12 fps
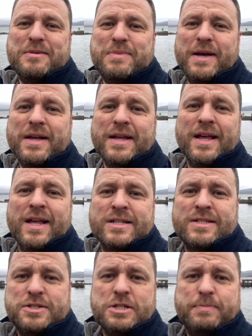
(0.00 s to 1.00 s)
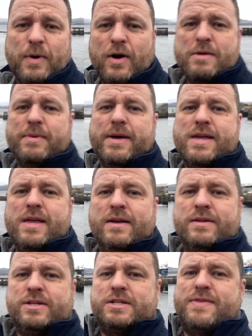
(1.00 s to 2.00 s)
But so just behind me,
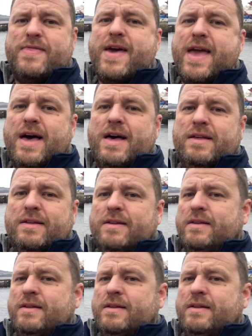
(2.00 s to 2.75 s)
just there,